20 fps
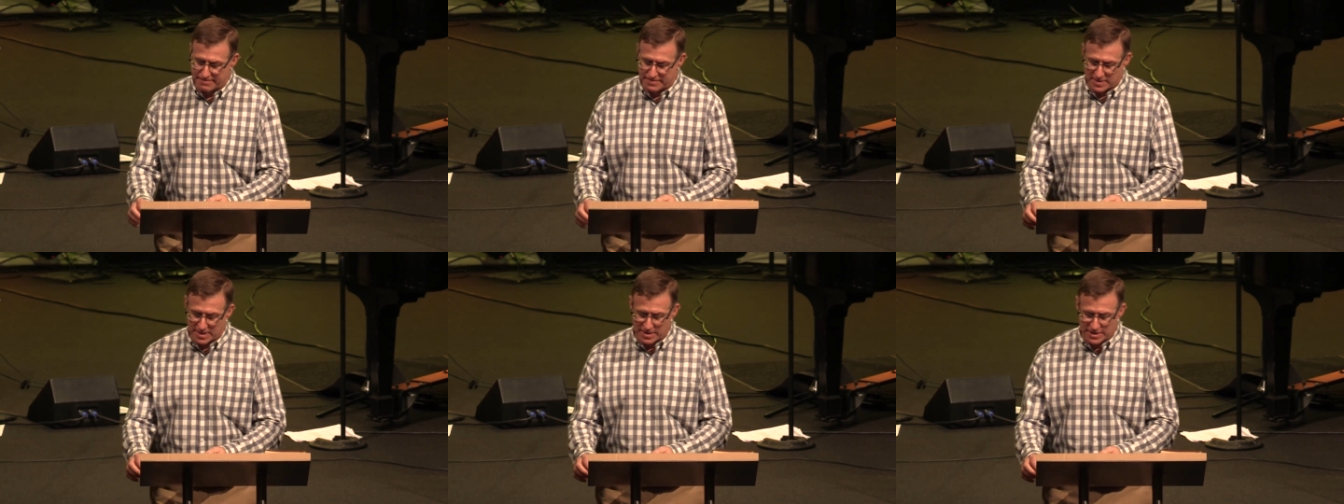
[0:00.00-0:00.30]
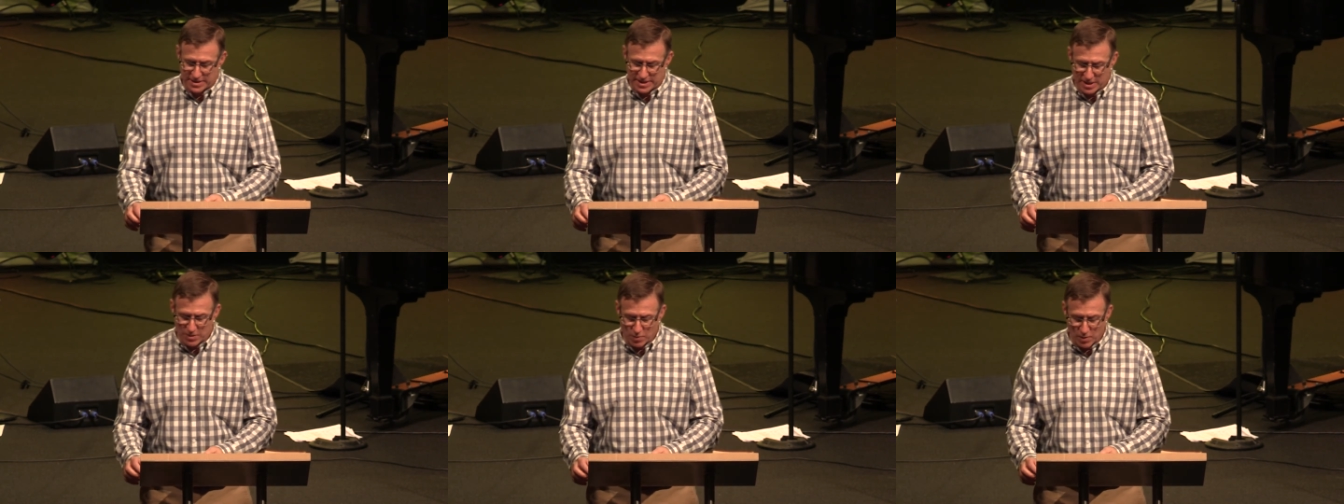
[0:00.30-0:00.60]

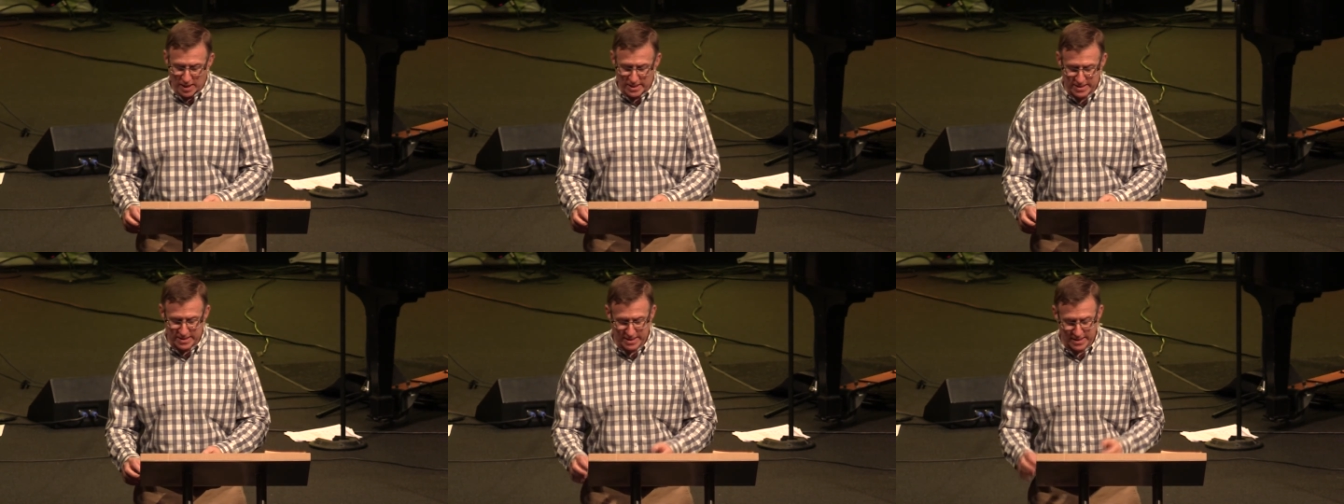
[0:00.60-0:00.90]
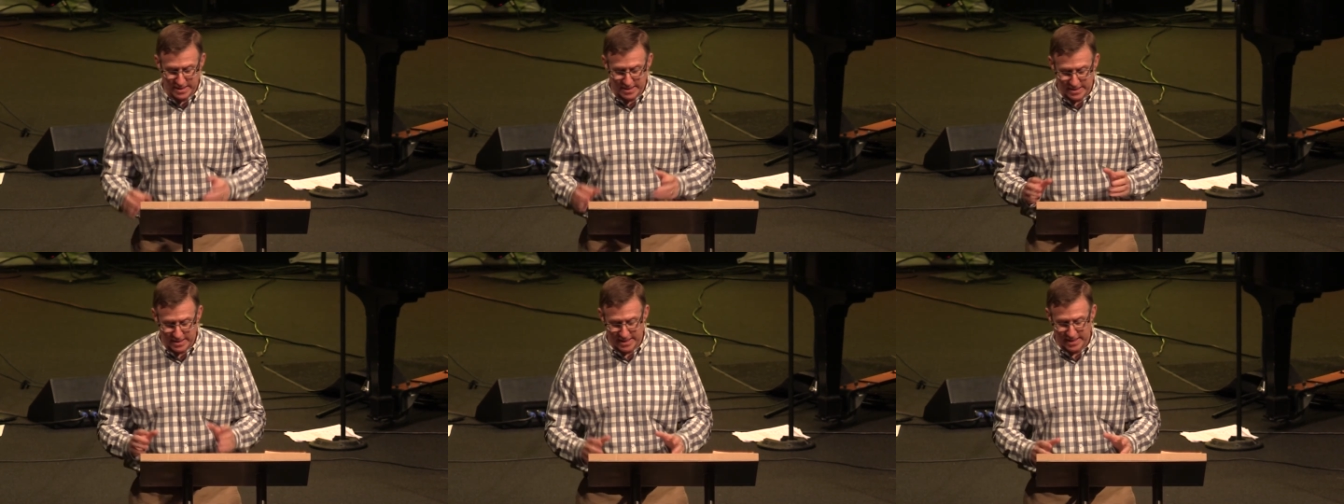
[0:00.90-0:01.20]
Sin wants to
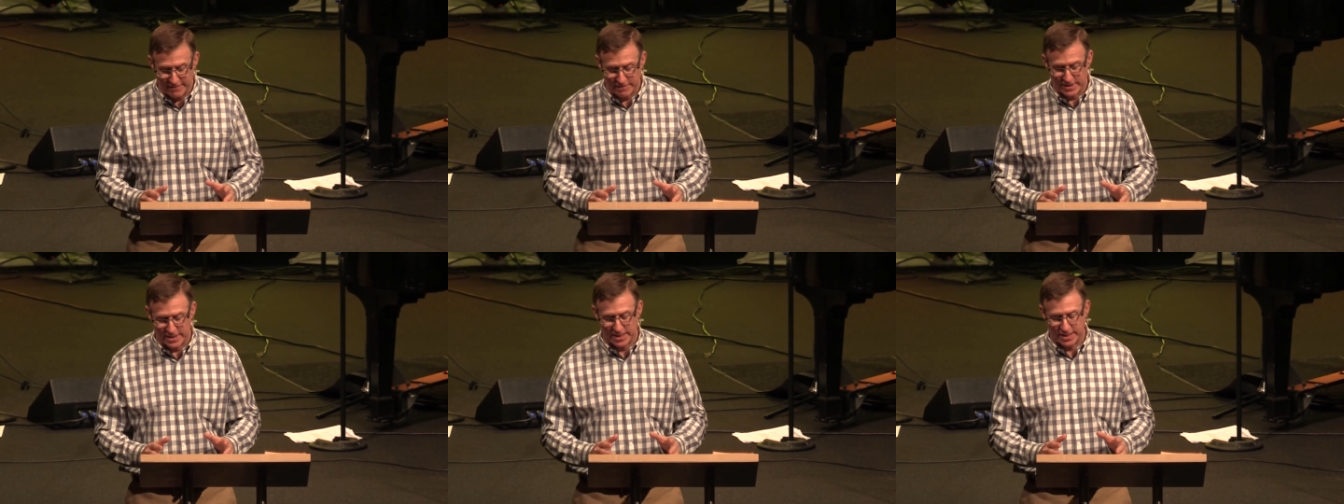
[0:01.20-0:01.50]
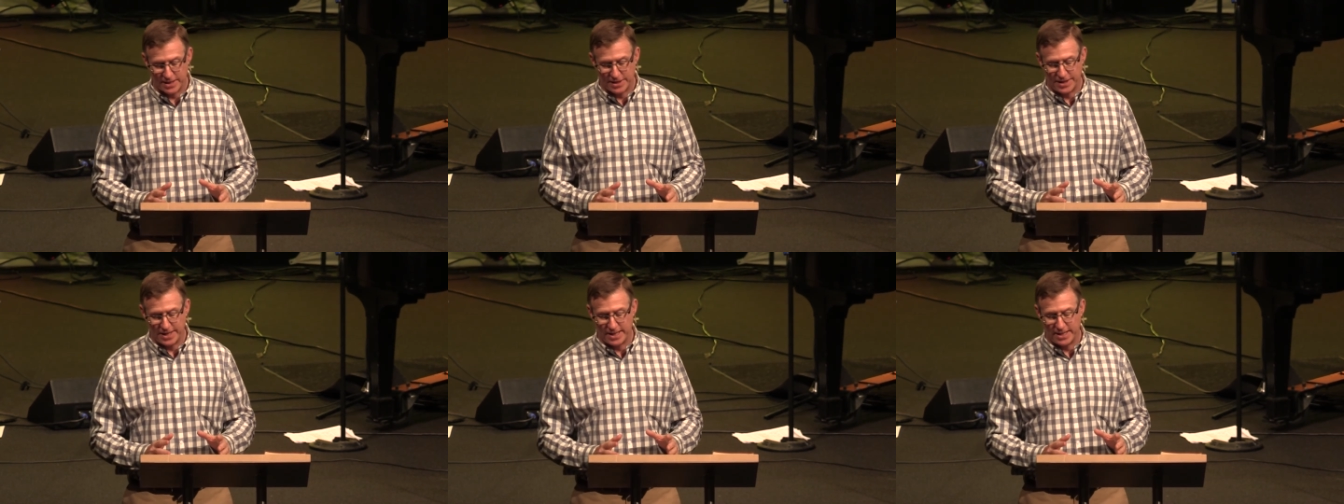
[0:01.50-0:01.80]
deceive us
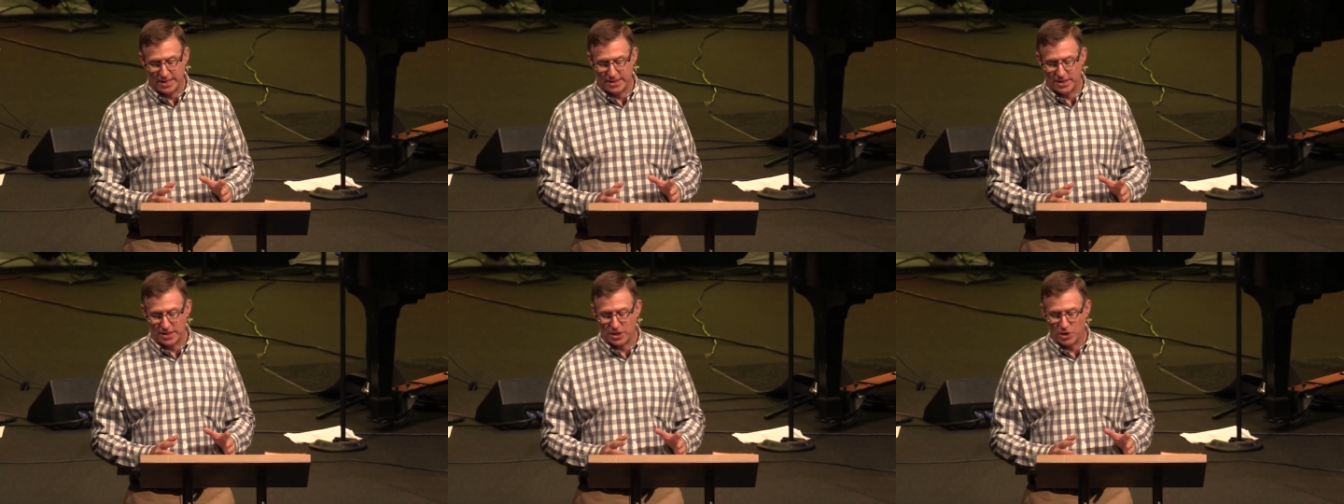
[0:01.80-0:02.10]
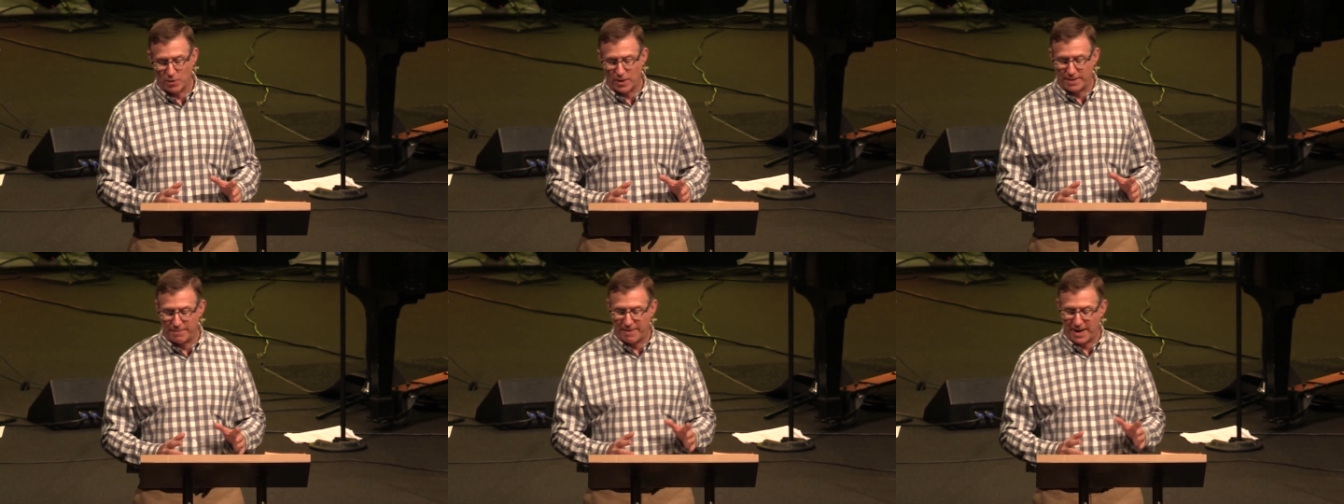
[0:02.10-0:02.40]
into thinking that
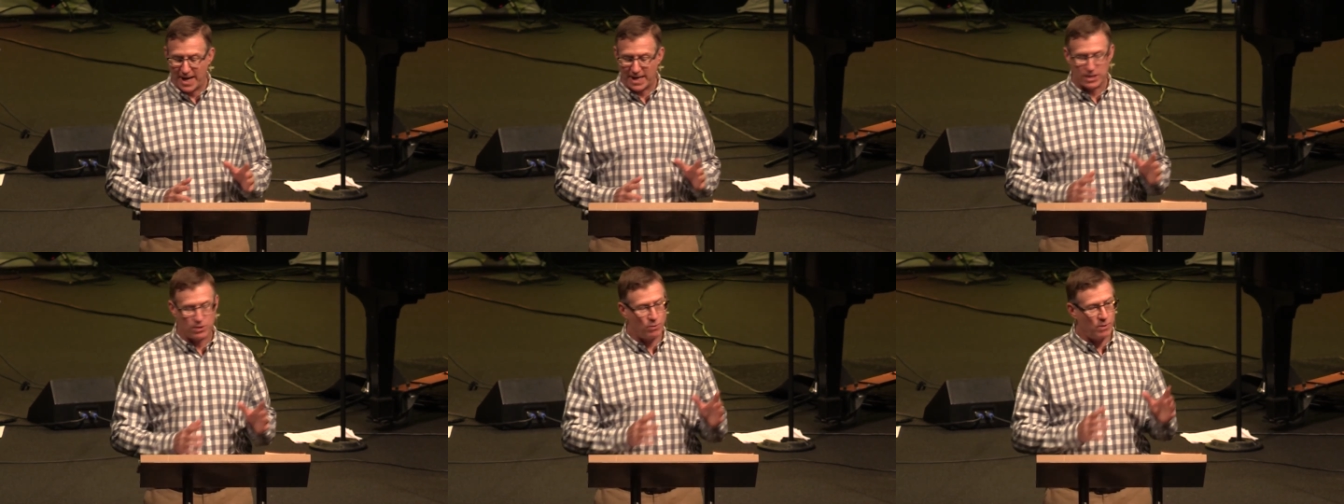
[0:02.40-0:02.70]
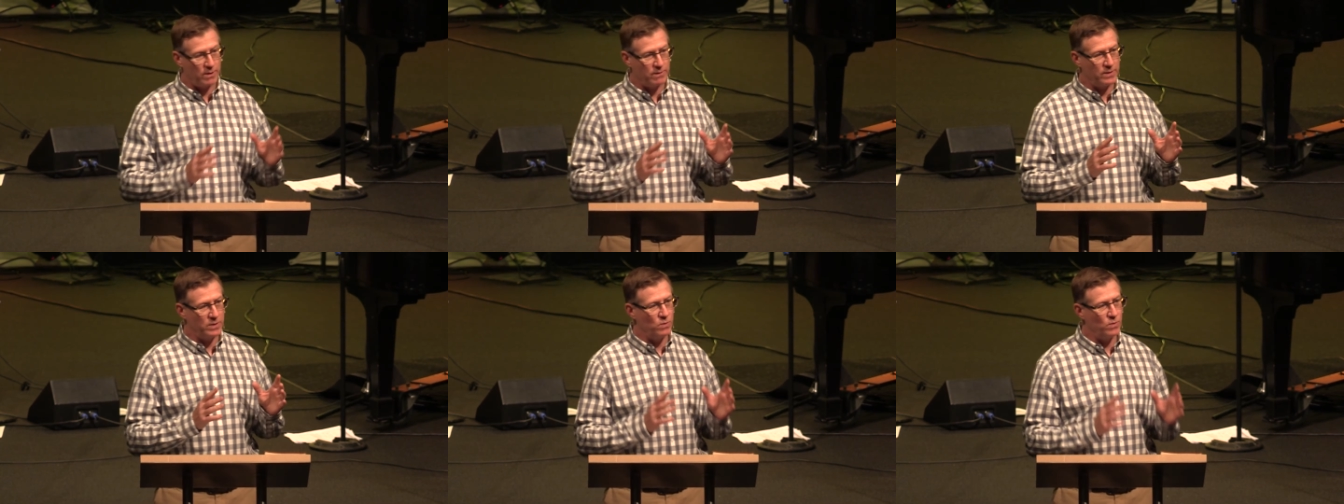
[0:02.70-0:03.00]
going back to
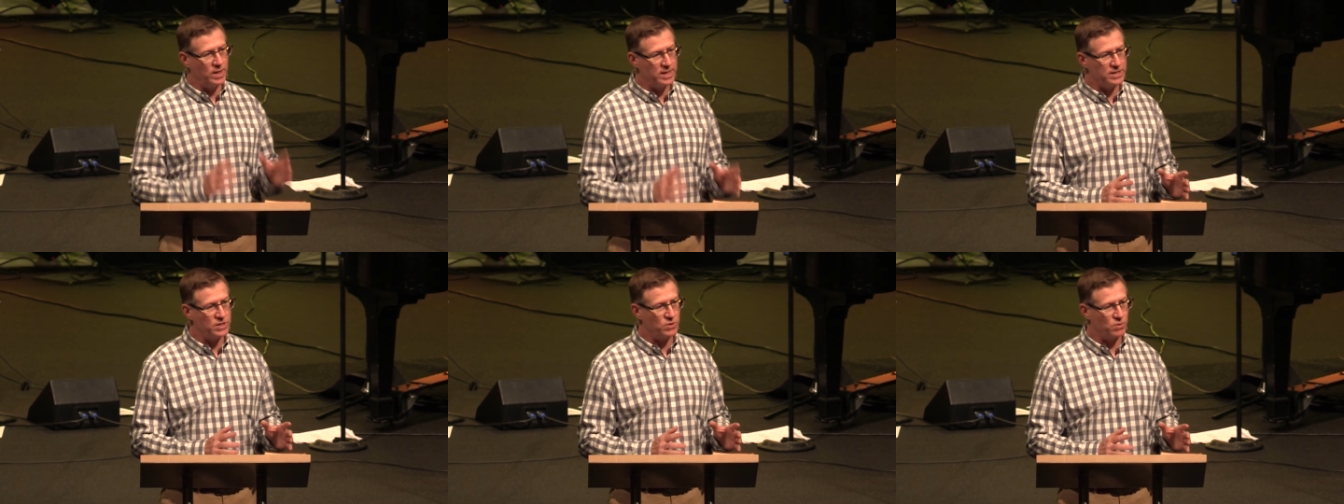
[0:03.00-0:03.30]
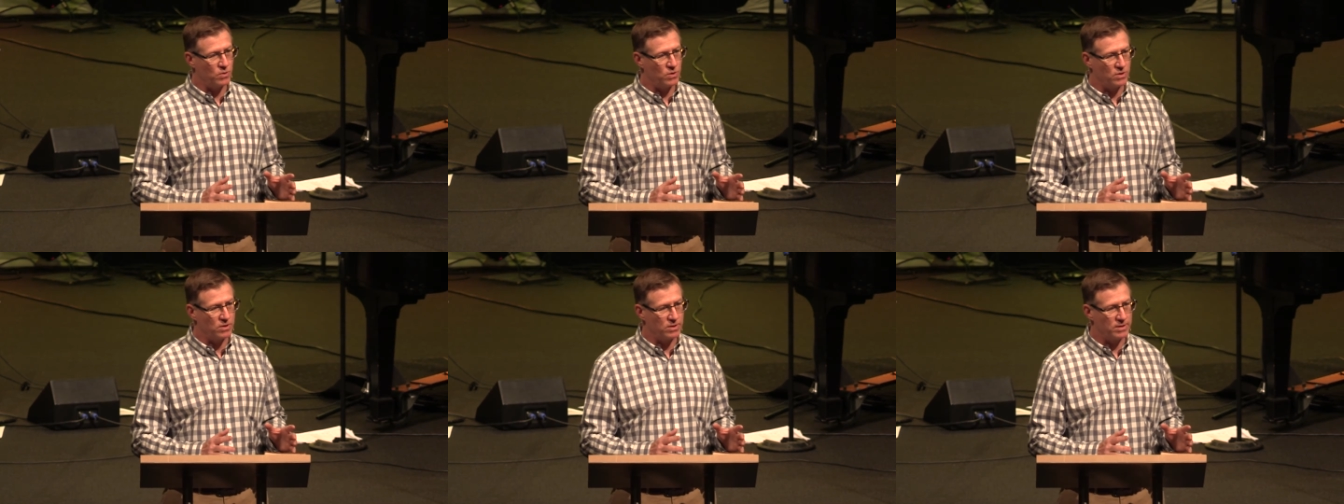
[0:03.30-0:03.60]
where we once
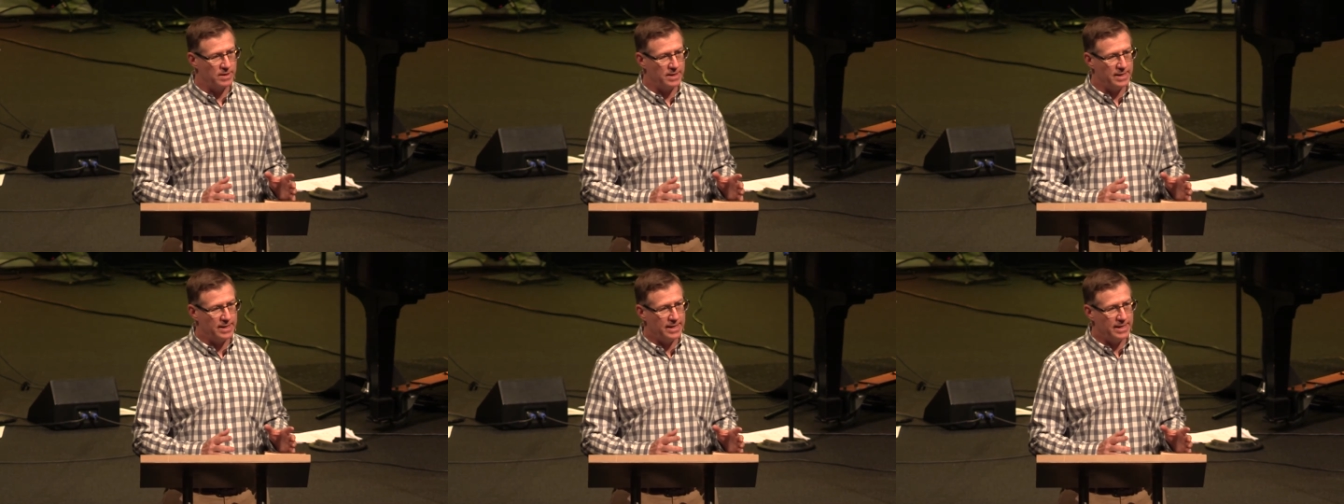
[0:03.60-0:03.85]
were